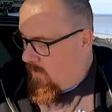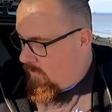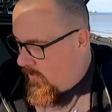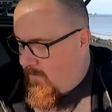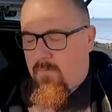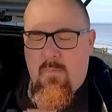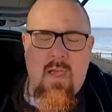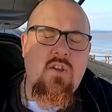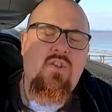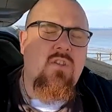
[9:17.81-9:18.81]
some
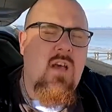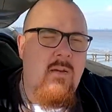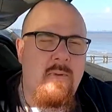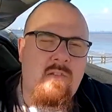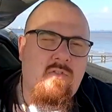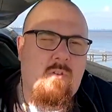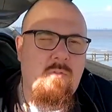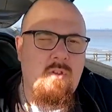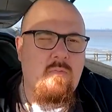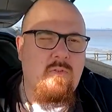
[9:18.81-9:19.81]
information that I missed off
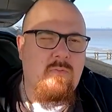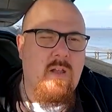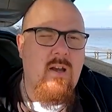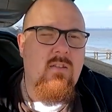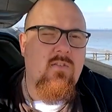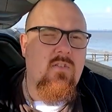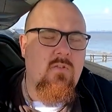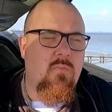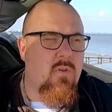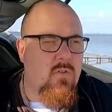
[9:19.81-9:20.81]
that you would have liked and
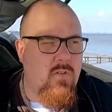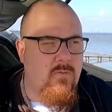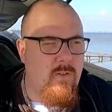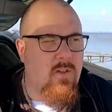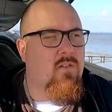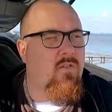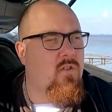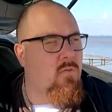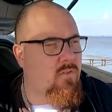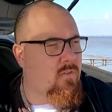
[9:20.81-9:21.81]
you feel as though
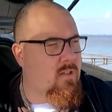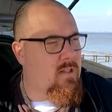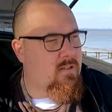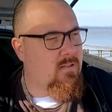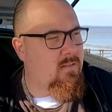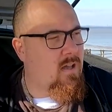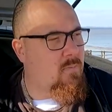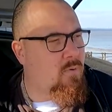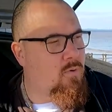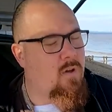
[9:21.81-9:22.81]
you want to click that
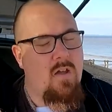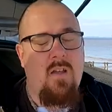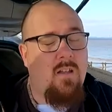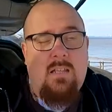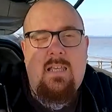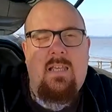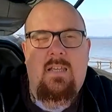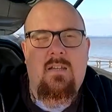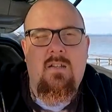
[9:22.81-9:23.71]
dislike button, click it.